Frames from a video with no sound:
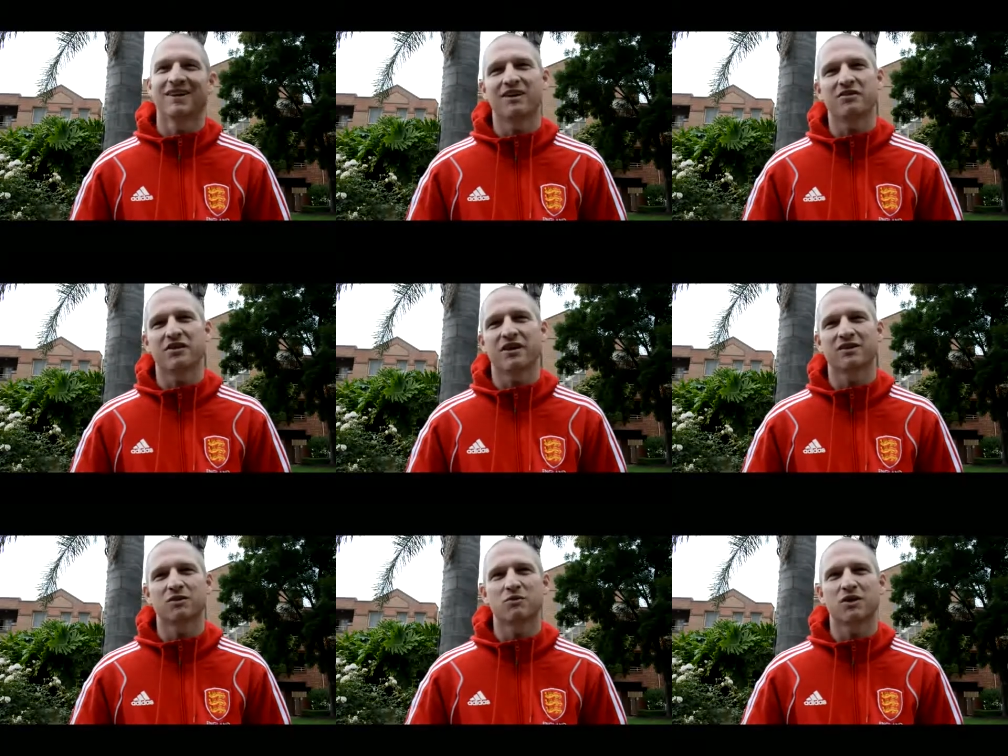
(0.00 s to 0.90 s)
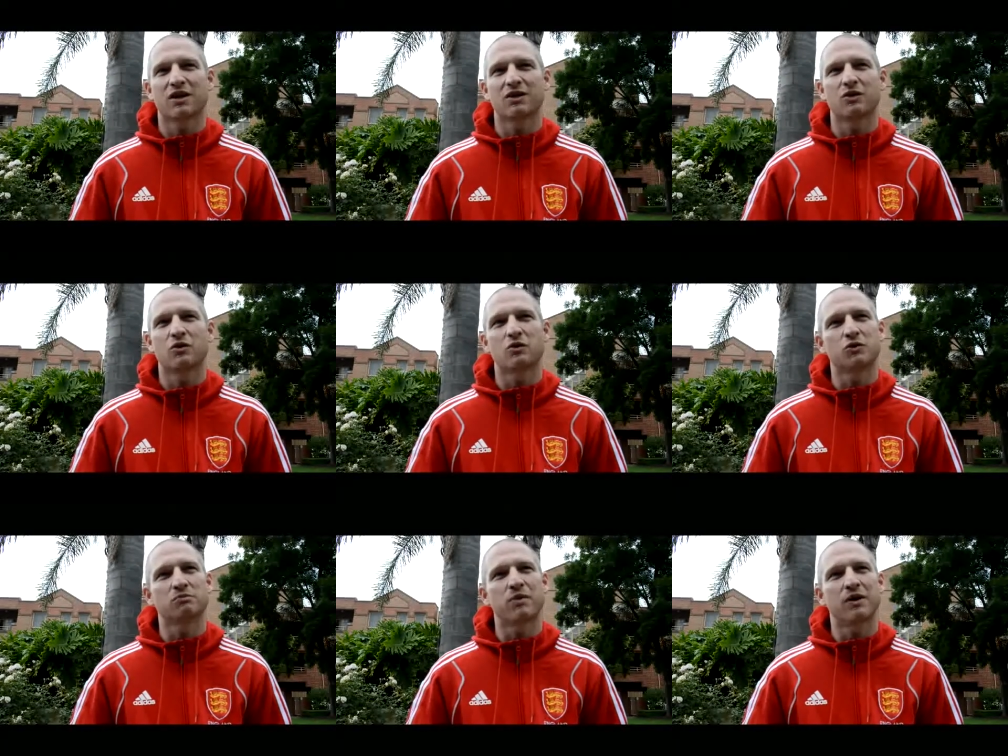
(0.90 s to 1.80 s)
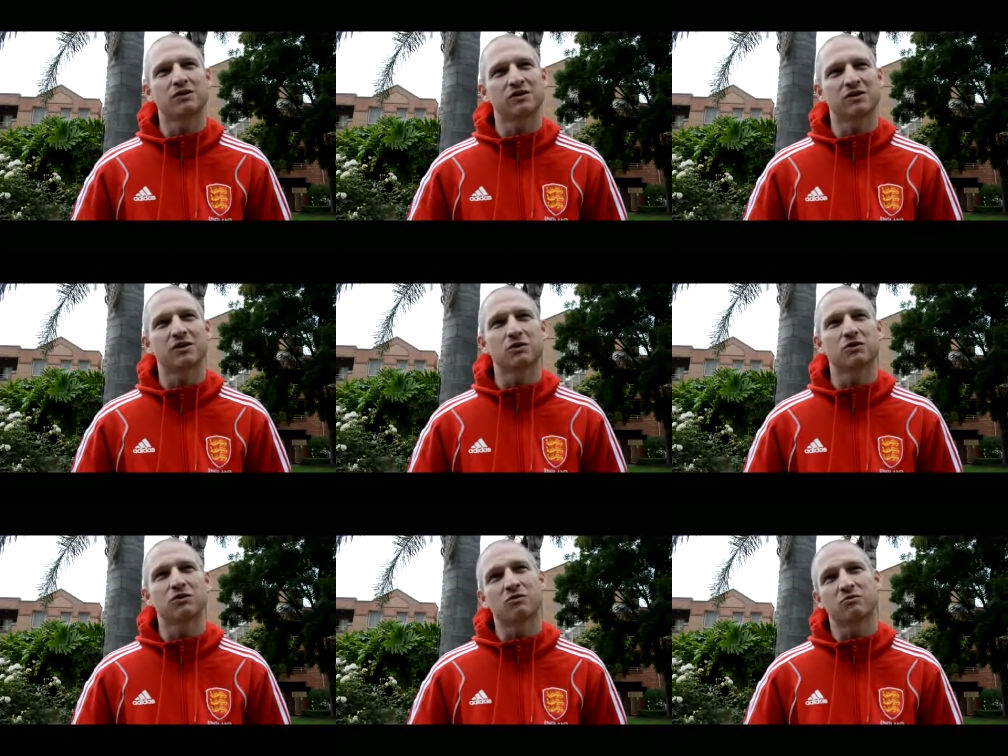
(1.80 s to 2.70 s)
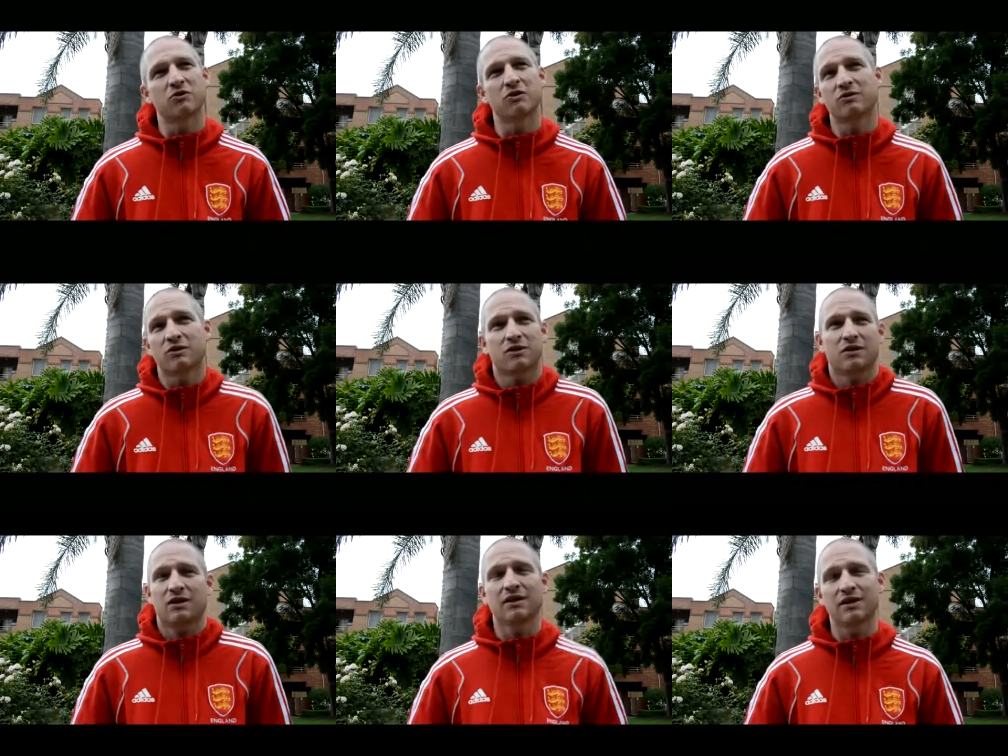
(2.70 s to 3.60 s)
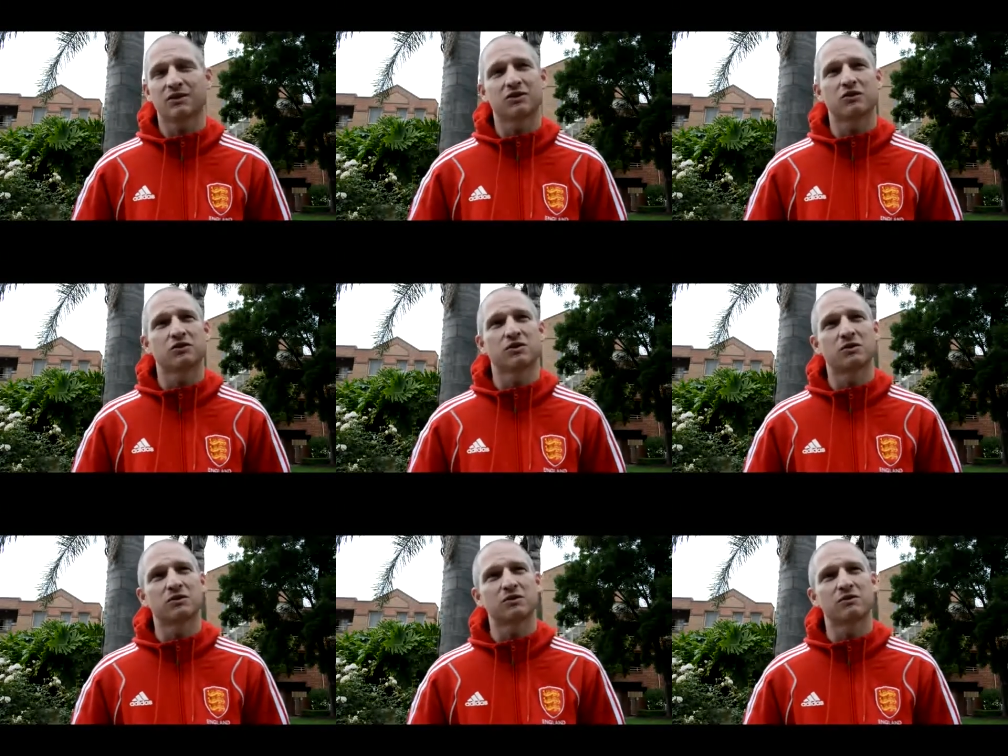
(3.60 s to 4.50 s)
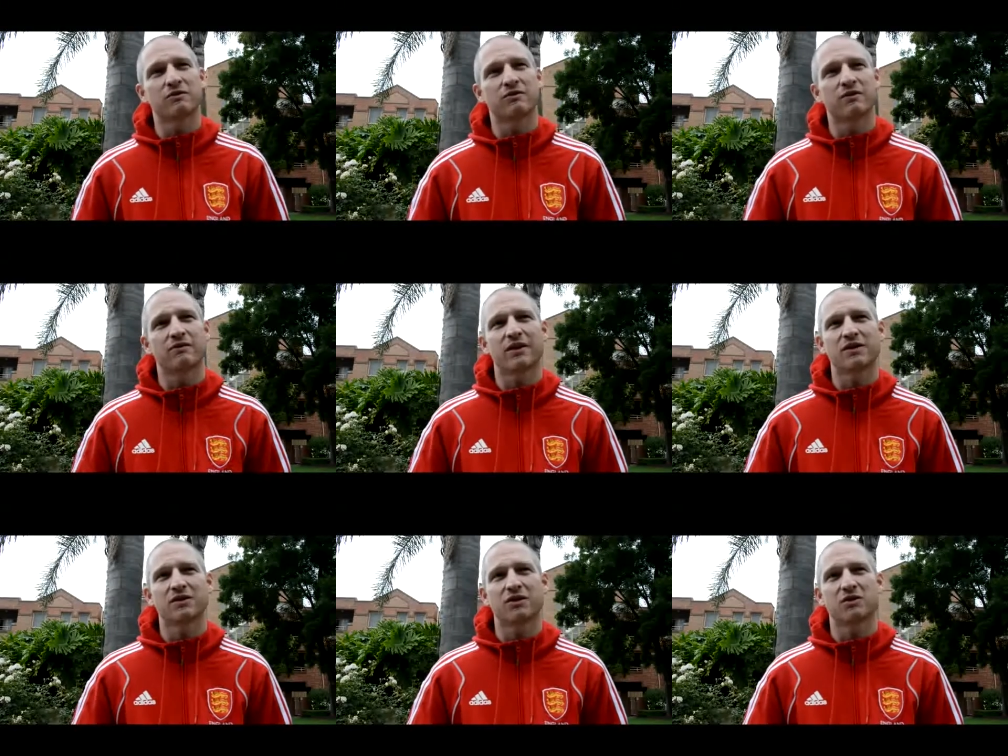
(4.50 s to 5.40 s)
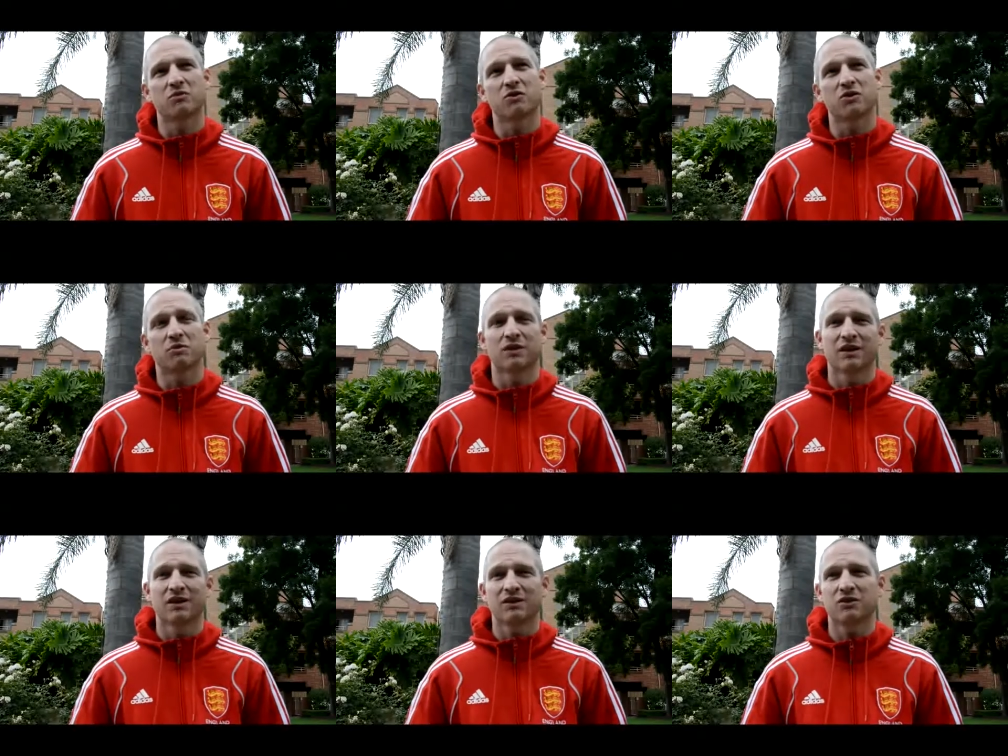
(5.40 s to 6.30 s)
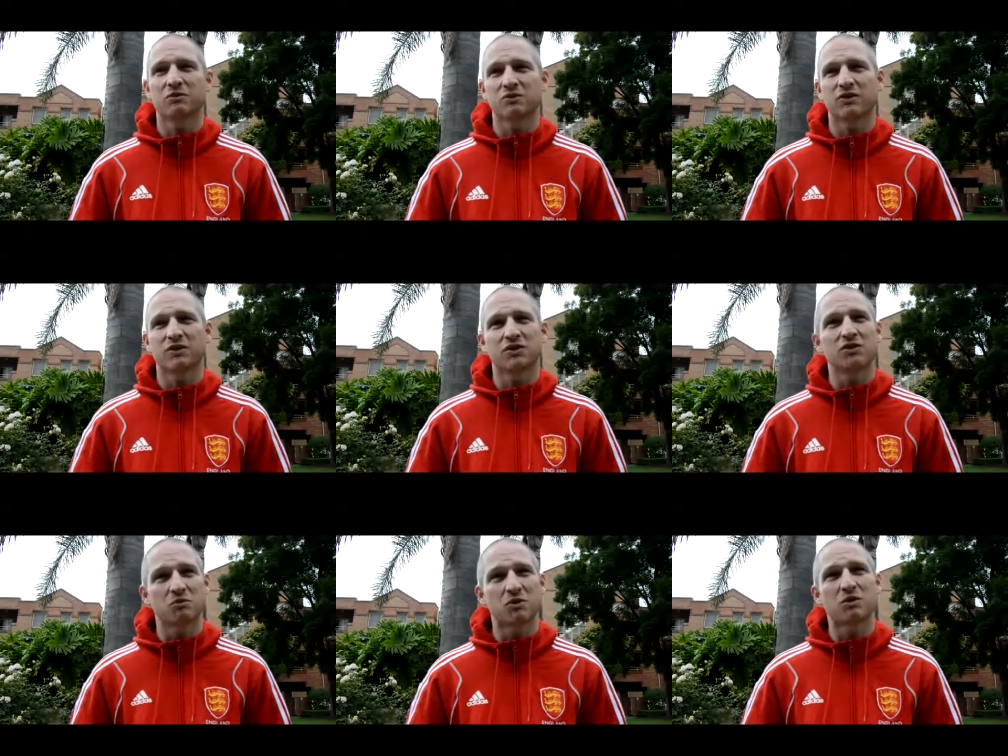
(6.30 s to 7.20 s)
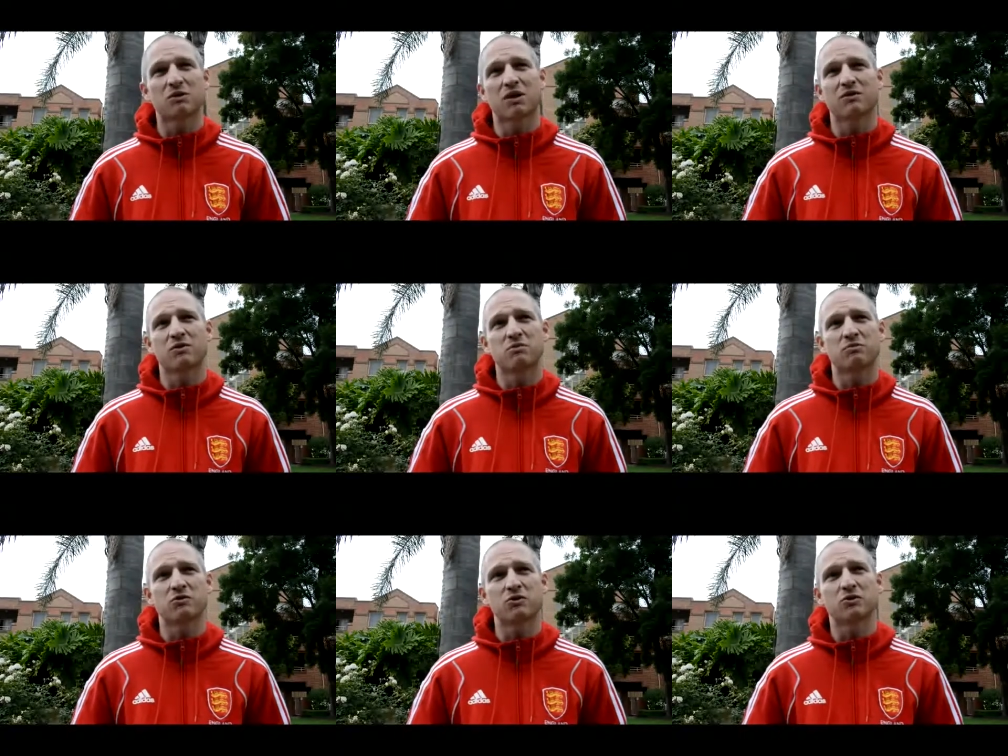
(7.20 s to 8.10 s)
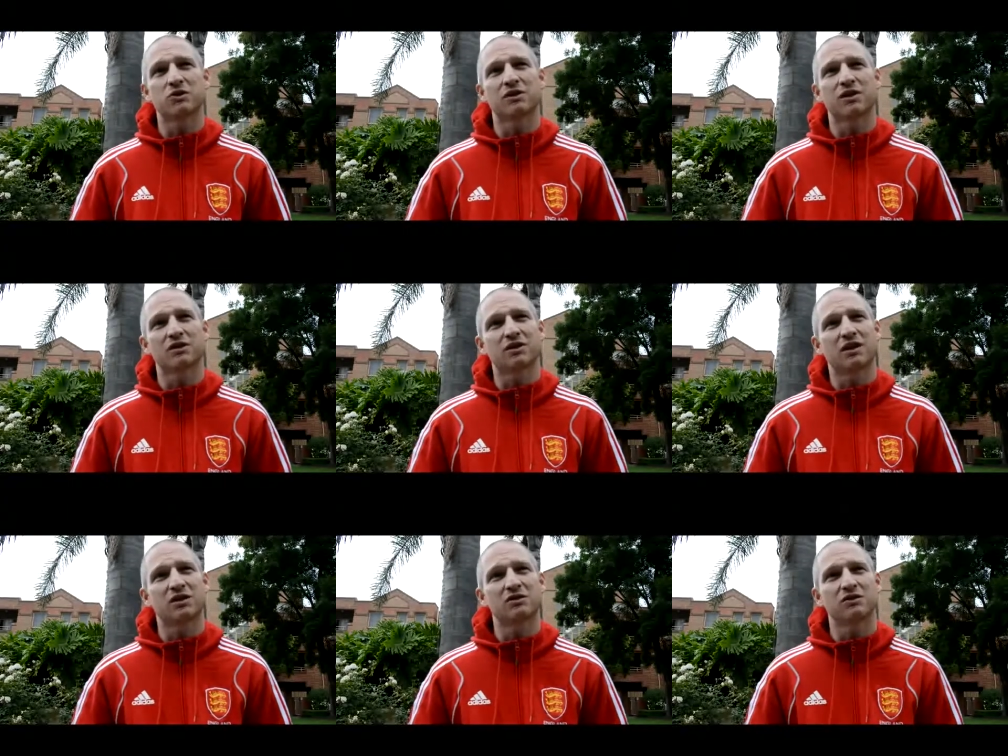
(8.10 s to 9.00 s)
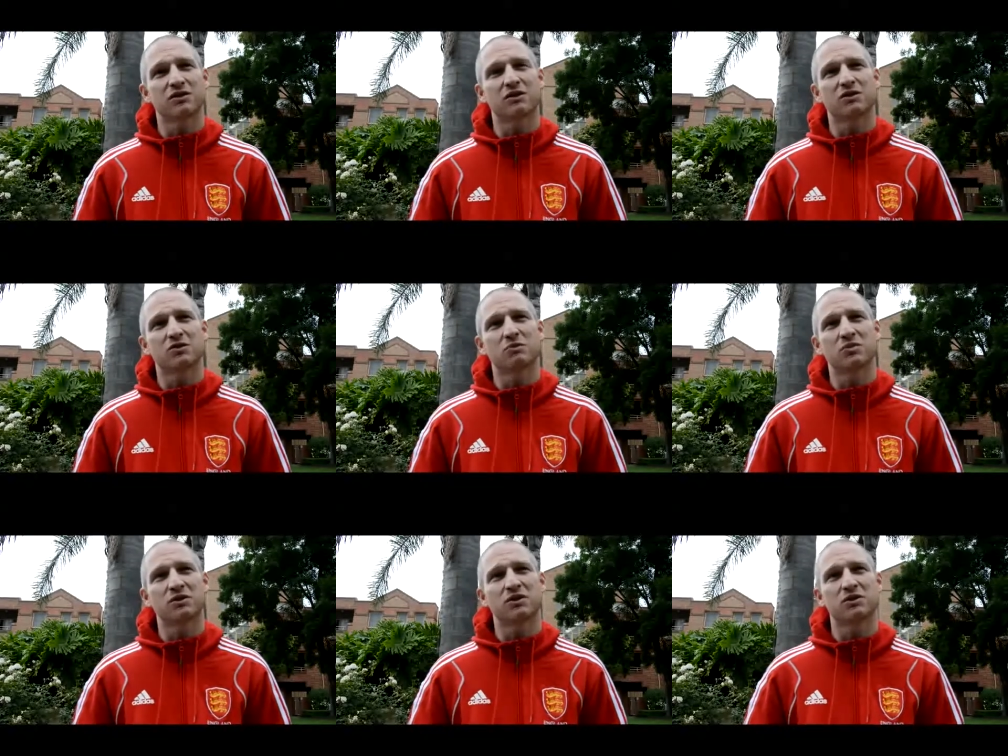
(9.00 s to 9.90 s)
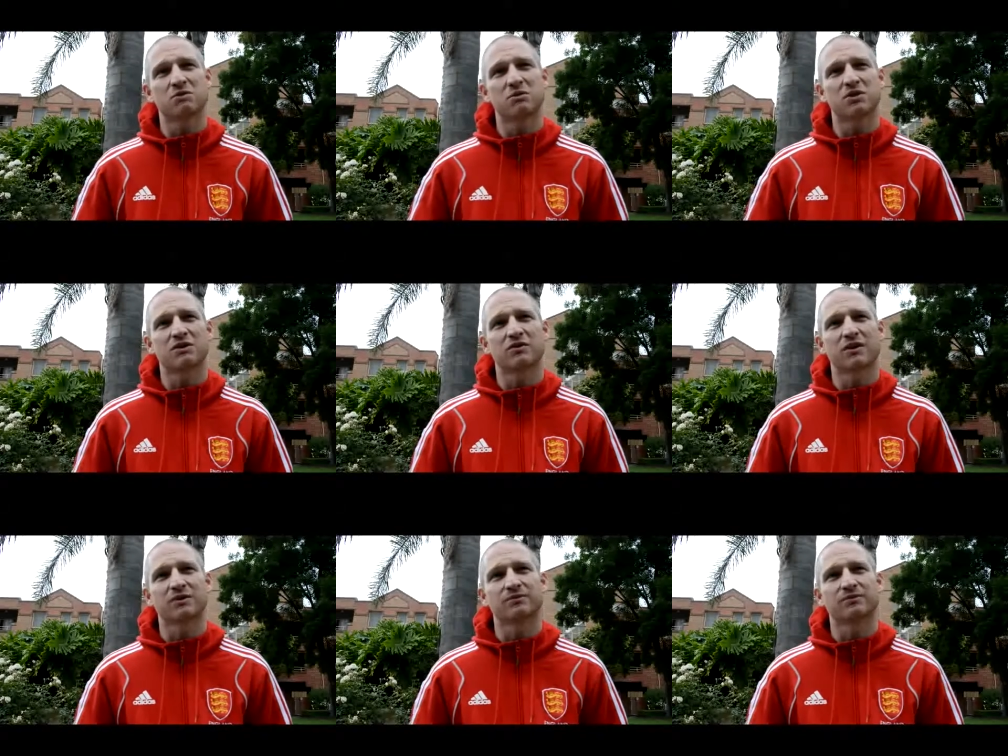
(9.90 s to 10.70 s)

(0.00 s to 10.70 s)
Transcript: And uh, some of their core passing skills are improved clearly as a consequence of, of, that as they experience. But in terms of a system, we want to give them a broad education so it's not mm. position specific.